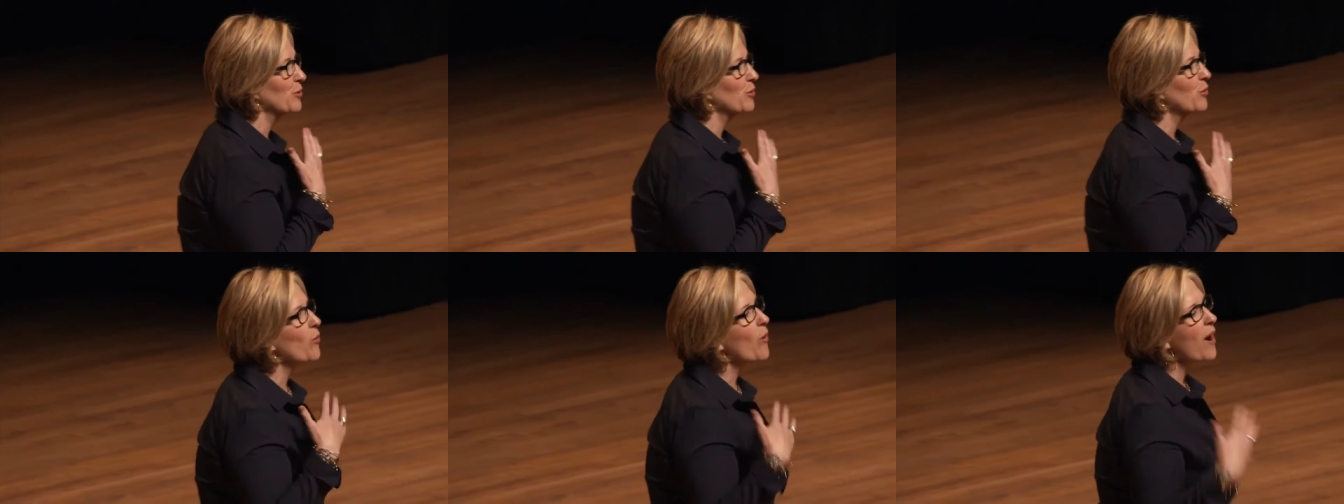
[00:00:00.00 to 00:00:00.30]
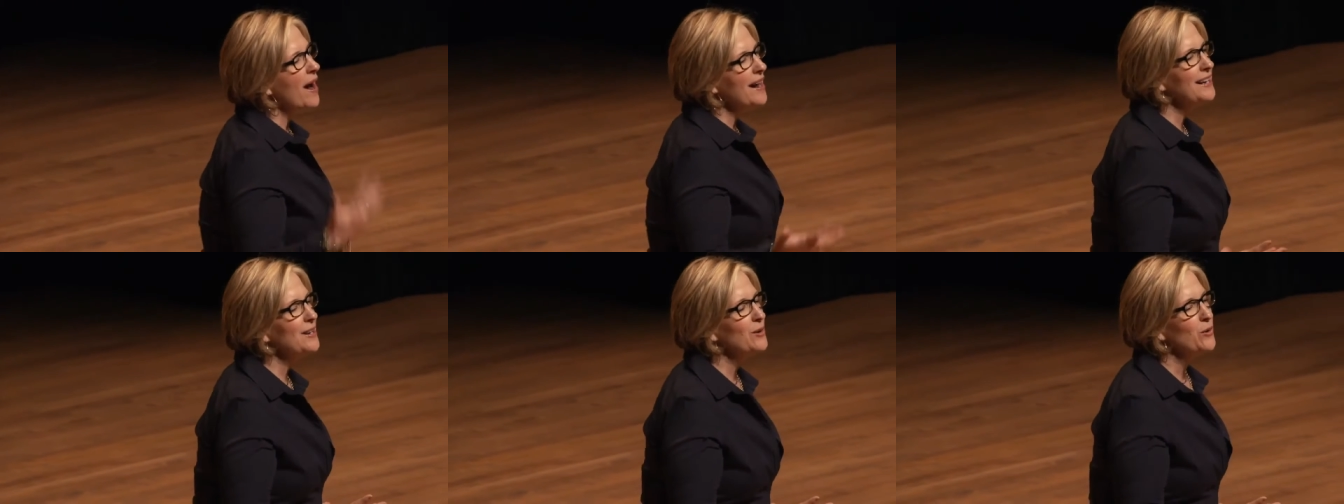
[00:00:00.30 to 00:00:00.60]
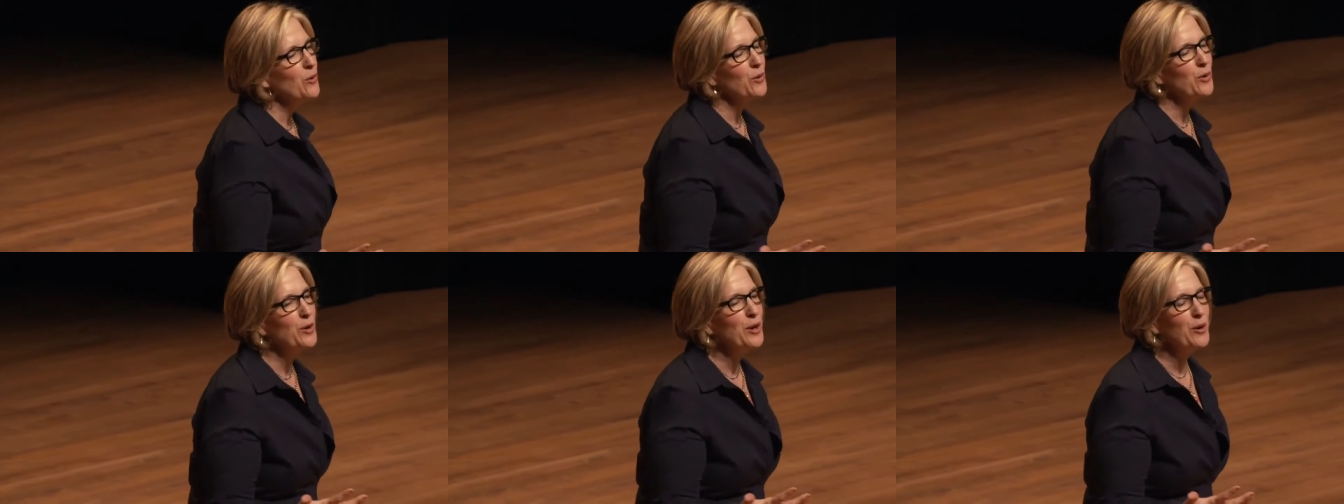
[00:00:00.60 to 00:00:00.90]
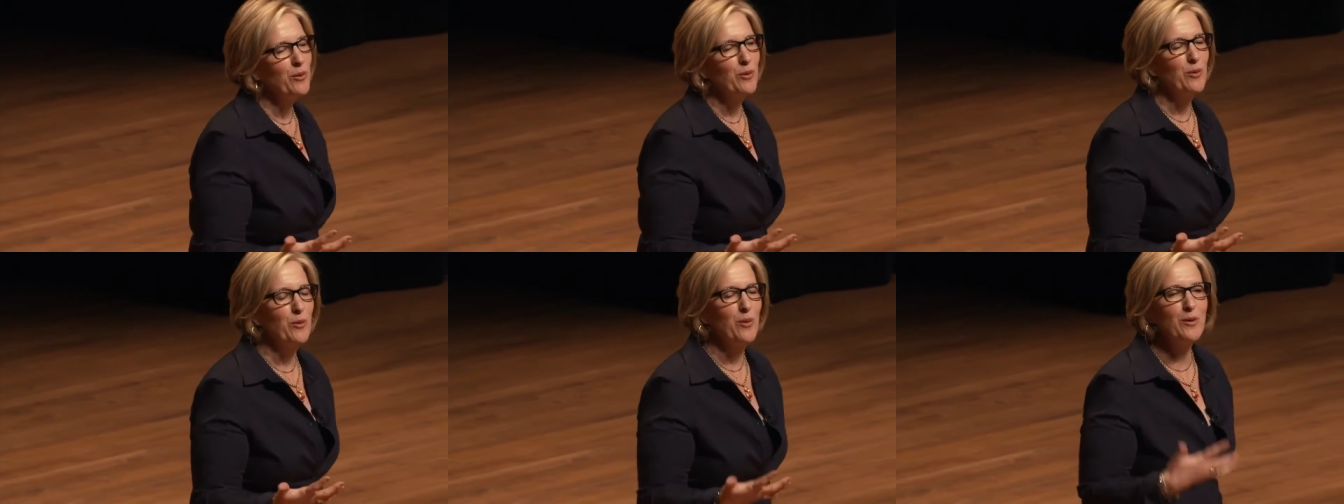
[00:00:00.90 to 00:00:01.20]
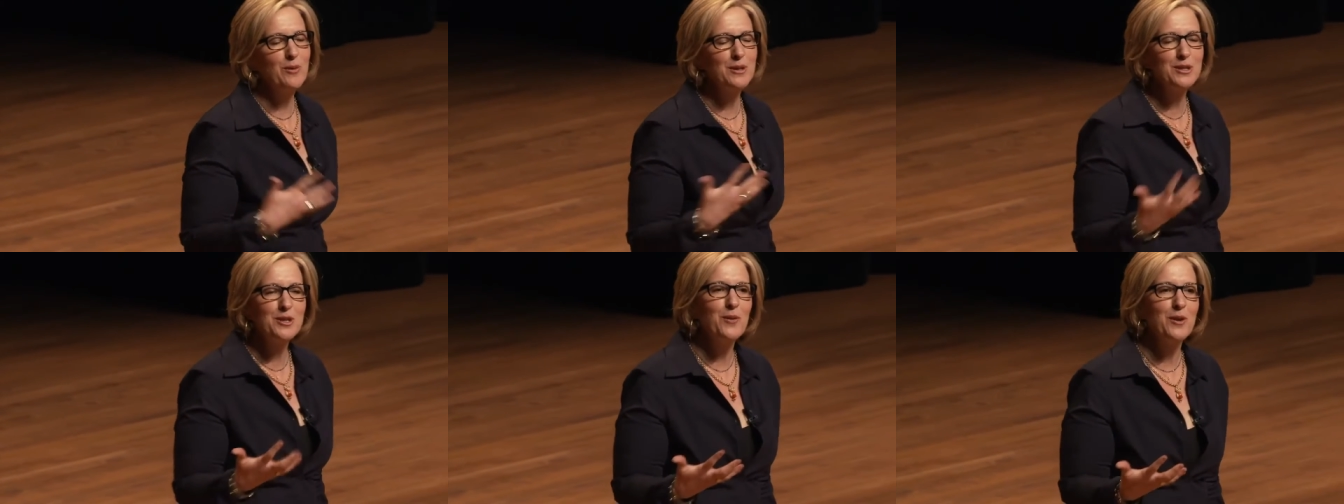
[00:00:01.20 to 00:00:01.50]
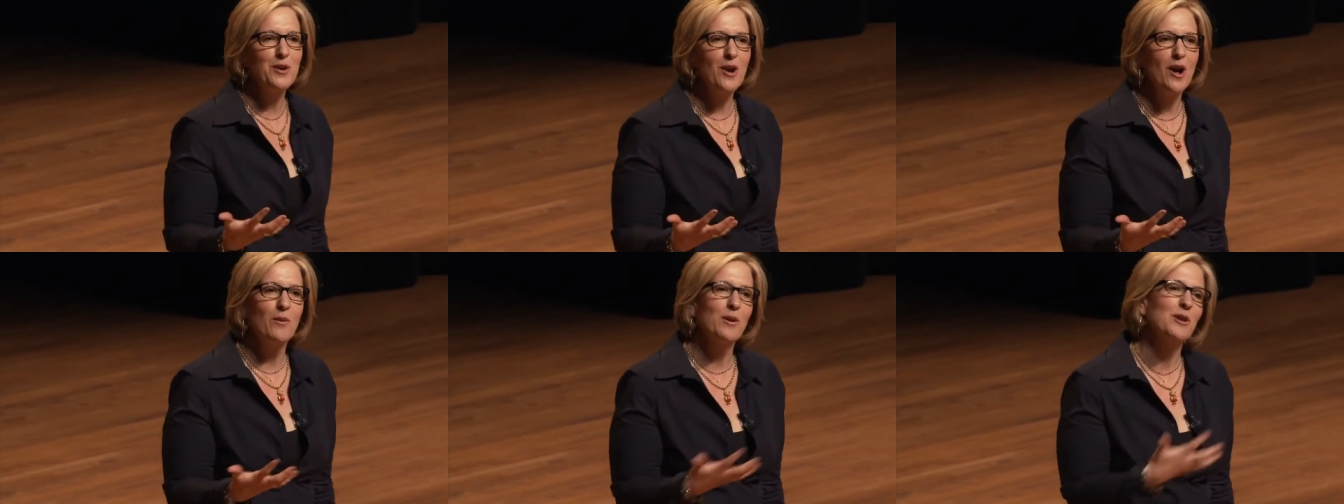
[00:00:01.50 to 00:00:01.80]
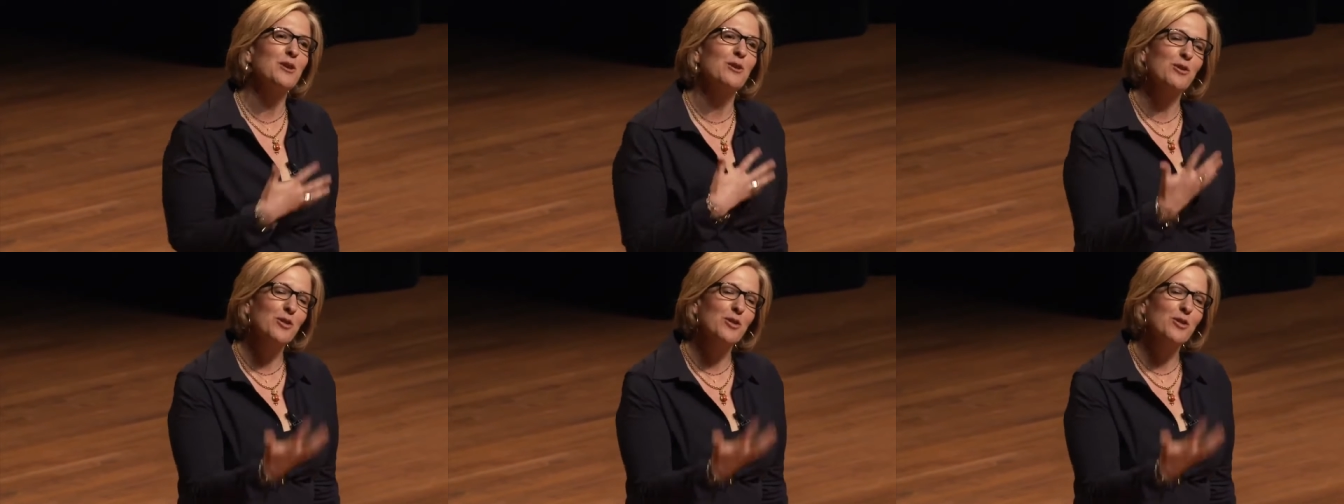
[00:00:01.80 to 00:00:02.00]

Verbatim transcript: why did, you know, what was going on when